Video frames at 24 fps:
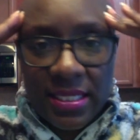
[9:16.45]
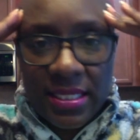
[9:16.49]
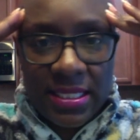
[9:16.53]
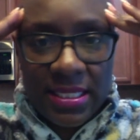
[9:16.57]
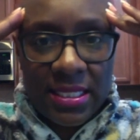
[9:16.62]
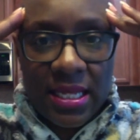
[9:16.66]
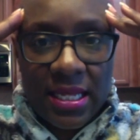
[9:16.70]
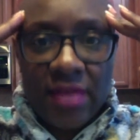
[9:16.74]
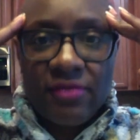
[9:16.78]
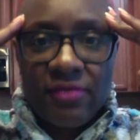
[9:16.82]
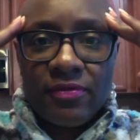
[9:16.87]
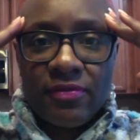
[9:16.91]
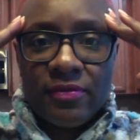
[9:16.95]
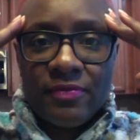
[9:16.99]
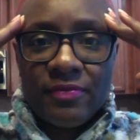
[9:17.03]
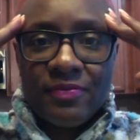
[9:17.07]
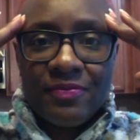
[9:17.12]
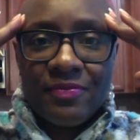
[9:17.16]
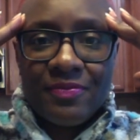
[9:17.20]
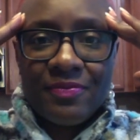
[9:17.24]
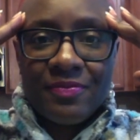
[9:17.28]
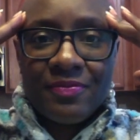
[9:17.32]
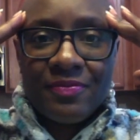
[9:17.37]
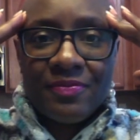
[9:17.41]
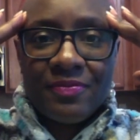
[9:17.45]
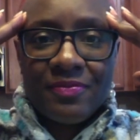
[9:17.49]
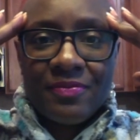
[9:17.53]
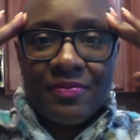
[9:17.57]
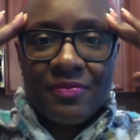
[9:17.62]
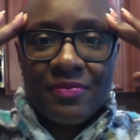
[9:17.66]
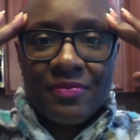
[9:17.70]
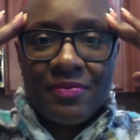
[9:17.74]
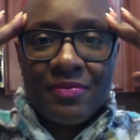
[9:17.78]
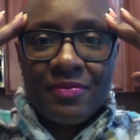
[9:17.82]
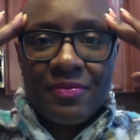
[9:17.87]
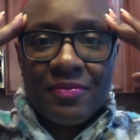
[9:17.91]
stuff.
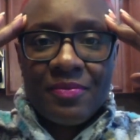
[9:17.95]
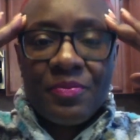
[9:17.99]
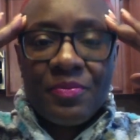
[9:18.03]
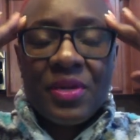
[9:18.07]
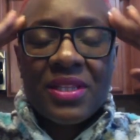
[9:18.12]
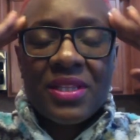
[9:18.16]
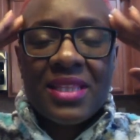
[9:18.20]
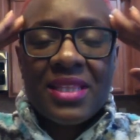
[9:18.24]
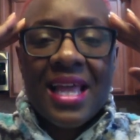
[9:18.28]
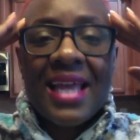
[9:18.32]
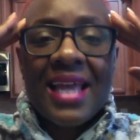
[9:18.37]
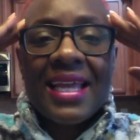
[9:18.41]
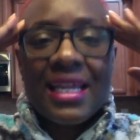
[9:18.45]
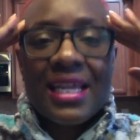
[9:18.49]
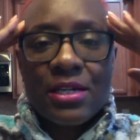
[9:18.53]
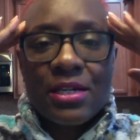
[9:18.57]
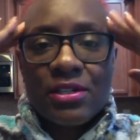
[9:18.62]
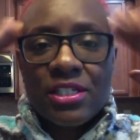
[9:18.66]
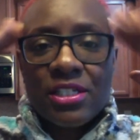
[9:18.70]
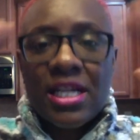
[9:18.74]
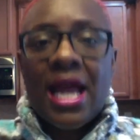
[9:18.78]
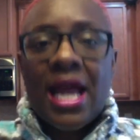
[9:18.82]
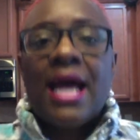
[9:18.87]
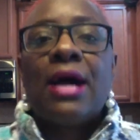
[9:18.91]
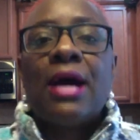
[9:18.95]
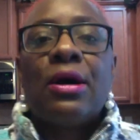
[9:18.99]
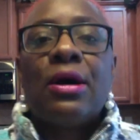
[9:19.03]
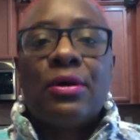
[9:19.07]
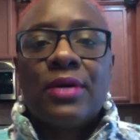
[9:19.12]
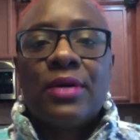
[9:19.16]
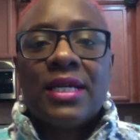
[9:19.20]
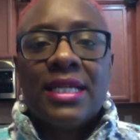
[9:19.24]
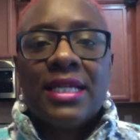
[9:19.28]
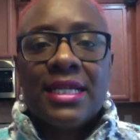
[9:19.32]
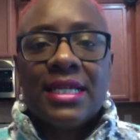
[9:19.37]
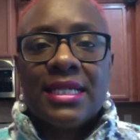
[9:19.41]
But that inner child
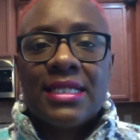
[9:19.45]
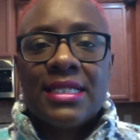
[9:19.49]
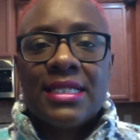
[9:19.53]
is